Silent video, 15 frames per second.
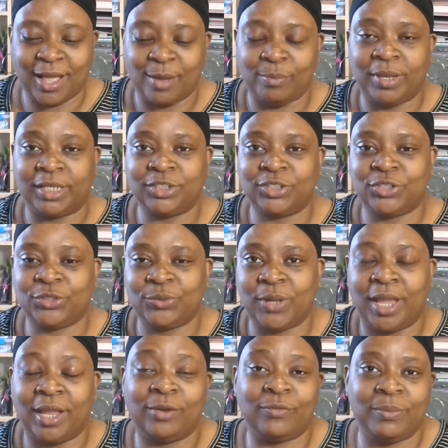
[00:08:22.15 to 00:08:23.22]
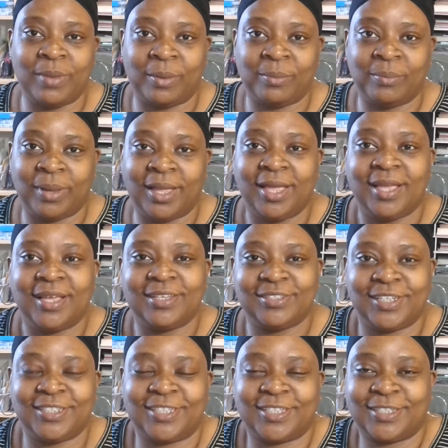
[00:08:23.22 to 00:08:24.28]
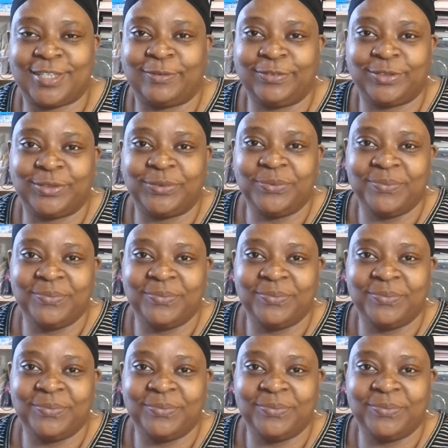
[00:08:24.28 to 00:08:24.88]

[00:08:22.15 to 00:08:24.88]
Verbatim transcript: God bless you, and remember, Jesus loves you.